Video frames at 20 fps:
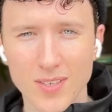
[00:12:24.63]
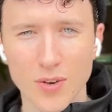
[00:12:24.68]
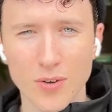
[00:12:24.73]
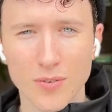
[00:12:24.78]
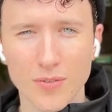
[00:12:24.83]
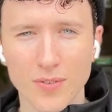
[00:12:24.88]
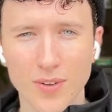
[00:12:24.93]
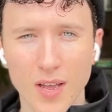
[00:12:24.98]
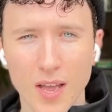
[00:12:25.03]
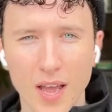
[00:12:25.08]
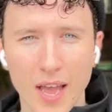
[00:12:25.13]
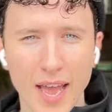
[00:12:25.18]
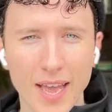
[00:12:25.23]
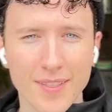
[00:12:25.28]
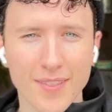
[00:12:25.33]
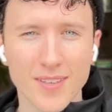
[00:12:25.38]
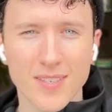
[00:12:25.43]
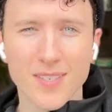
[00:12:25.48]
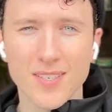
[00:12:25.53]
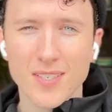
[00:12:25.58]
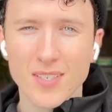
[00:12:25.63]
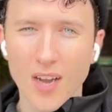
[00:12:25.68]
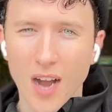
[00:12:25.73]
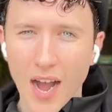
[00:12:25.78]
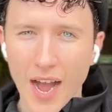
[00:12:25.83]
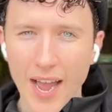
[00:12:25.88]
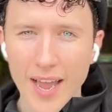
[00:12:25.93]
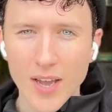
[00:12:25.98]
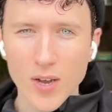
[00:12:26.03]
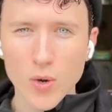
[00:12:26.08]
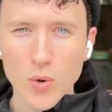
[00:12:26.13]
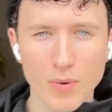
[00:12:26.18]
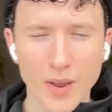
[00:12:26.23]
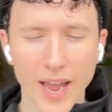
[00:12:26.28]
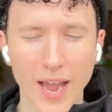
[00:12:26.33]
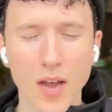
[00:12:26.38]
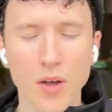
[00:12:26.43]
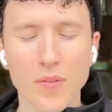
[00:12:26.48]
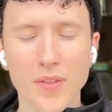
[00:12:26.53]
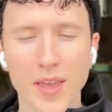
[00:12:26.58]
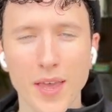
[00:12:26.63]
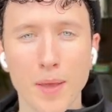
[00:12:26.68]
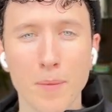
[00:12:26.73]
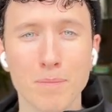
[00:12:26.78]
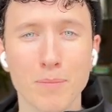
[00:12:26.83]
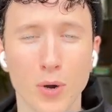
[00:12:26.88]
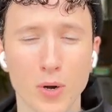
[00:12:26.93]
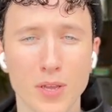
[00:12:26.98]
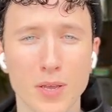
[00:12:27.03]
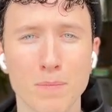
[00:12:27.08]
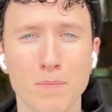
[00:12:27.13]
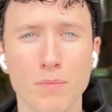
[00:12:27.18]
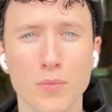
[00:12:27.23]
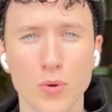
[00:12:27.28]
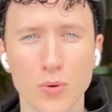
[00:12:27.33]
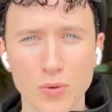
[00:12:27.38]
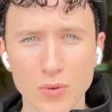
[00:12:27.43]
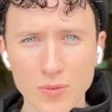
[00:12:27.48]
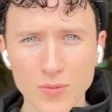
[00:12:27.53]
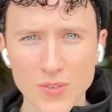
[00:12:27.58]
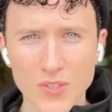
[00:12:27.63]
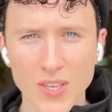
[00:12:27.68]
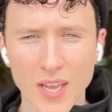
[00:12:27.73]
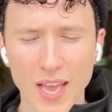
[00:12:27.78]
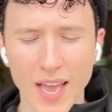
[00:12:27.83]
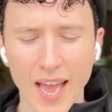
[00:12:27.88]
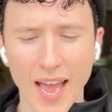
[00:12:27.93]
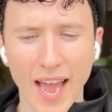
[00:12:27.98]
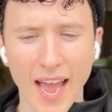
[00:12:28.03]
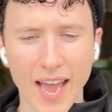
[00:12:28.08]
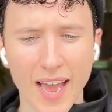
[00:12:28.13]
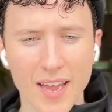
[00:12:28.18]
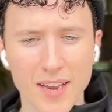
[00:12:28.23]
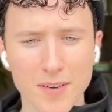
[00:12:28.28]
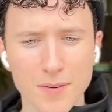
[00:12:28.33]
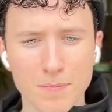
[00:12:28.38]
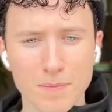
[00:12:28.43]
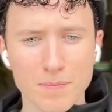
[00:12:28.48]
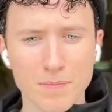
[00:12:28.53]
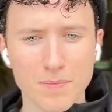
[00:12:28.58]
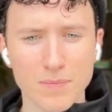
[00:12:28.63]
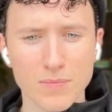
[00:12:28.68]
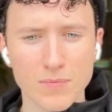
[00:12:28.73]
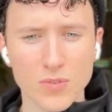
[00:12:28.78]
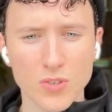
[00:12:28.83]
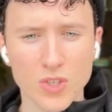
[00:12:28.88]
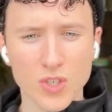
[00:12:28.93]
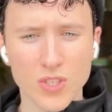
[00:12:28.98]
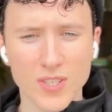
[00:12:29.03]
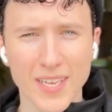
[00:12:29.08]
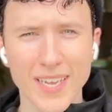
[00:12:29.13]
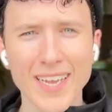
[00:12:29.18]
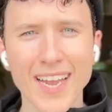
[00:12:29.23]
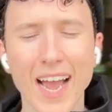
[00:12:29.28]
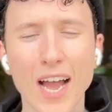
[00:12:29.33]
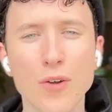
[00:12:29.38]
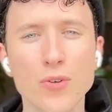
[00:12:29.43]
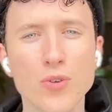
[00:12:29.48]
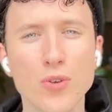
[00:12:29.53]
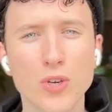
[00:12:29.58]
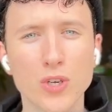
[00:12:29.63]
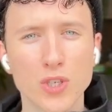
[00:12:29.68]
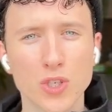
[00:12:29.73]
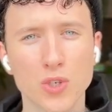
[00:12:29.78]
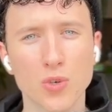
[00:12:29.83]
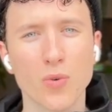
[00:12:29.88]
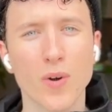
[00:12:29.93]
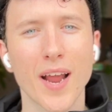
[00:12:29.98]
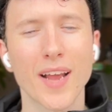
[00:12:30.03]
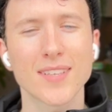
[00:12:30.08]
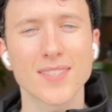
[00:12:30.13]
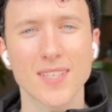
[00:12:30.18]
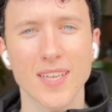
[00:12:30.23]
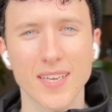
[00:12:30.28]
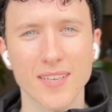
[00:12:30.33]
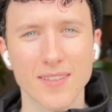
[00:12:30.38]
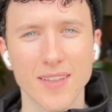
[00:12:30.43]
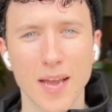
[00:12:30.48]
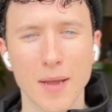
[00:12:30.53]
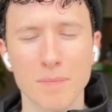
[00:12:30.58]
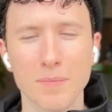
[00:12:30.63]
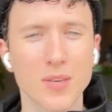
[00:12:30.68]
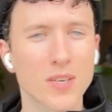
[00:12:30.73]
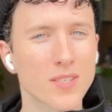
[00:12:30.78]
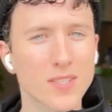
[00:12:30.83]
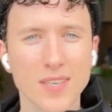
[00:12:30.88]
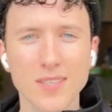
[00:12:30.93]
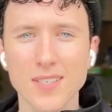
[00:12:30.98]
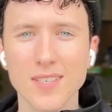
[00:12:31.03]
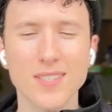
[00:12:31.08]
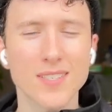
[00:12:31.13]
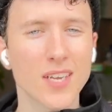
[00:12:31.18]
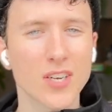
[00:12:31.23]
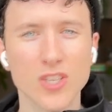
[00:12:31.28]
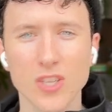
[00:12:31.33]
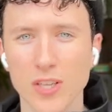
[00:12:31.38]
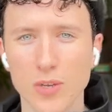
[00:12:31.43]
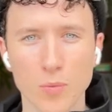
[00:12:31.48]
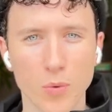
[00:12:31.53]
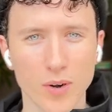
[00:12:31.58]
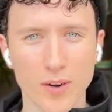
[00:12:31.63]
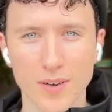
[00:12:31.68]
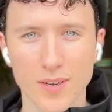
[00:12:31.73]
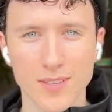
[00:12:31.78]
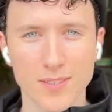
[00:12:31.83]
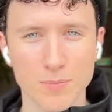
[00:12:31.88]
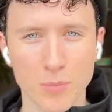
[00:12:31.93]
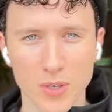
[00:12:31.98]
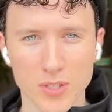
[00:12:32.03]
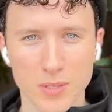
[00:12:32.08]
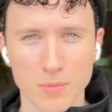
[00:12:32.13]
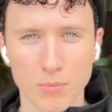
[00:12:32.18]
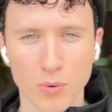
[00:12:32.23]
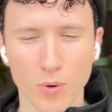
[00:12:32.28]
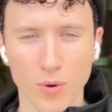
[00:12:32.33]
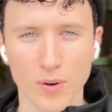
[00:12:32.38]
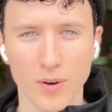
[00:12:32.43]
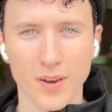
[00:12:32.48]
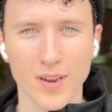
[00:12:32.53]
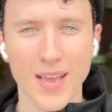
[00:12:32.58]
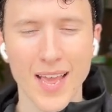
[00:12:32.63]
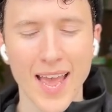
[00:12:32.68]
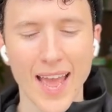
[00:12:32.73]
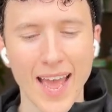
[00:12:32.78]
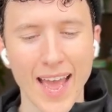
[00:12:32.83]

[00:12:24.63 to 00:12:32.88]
of the style, how their body moves, and seeing how you can translate that, because that's essentially what is most important.